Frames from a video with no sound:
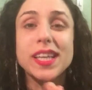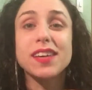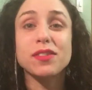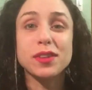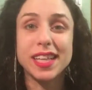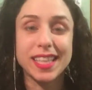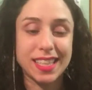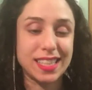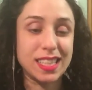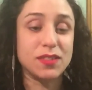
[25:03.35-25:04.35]
If you like
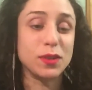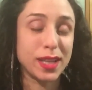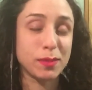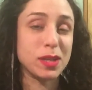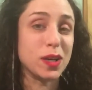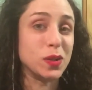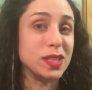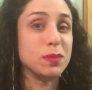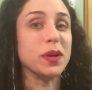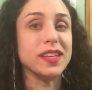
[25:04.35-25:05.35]
this and if you'd like me to go
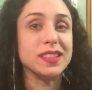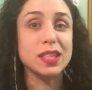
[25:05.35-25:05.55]
deeper into